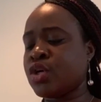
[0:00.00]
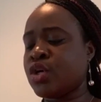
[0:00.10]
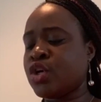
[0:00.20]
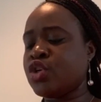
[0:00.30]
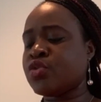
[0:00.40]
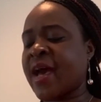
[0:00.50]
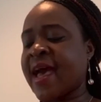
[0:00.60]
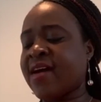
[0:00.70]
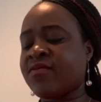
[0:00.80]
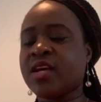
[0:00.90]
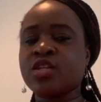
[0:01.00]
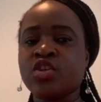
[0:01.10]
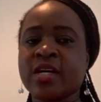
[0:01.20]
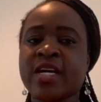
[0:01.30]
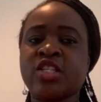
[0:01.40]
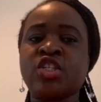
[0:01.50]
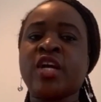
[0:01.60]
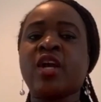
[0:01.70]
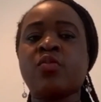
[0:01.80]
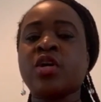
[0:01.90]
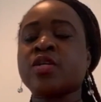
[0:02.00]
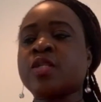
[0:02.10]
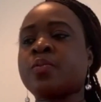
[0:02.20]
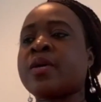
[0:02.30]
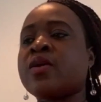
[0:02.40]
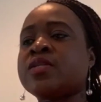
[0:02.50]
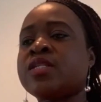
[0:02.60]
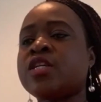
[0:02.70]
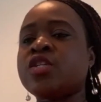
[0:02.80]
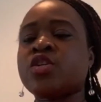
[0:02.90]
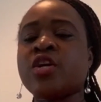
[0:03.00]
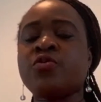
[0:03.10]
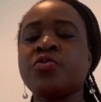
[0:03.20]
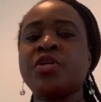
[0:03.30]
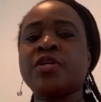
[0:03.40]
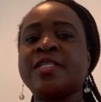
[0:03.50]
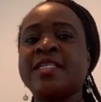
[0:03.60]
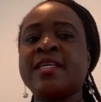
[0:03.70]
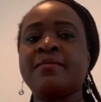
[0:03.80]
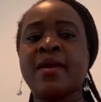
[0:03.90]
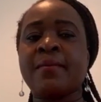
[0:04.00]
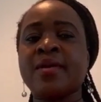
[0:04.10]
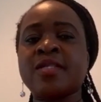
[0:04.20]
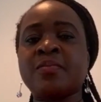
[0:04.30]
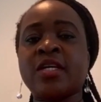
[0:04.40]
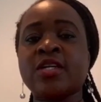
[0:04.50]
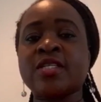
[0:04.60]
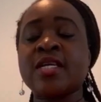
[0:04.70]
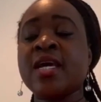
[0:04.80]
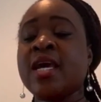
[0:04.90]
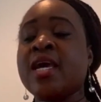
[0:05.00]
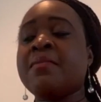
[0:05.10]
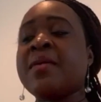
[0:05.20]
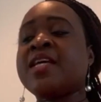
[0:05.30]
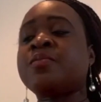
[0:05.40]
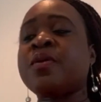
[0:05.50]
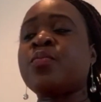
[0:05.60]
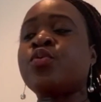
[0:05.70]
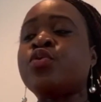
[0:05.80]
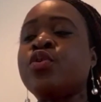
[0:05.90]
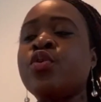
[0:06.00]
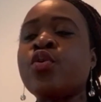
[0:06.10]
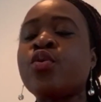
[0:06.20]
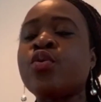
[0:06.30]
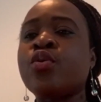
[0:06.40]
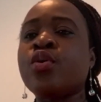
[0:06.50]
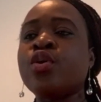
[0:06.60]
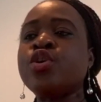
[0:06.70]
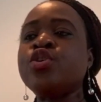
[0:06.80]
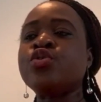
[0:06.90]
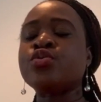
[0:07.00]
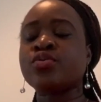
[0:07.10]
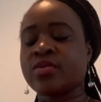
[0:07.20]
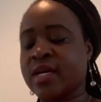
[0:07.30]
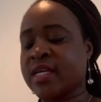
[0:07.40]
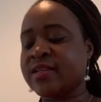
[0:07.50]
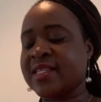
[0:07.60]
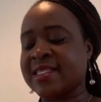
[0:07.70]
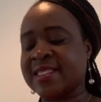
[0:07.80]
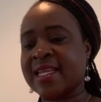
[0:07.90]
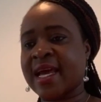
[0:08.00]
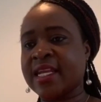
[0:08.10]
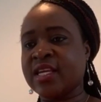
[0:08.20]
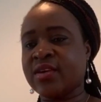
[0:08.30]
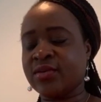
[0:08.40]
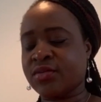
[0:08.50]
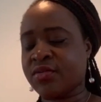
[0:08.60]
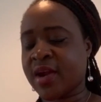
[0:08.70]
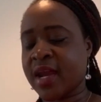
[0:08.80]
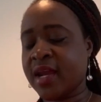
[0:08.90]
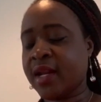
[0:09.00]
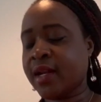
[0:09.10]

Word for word: you have it you can share it with your spouses or even with your team members because it makes people know you and understand you right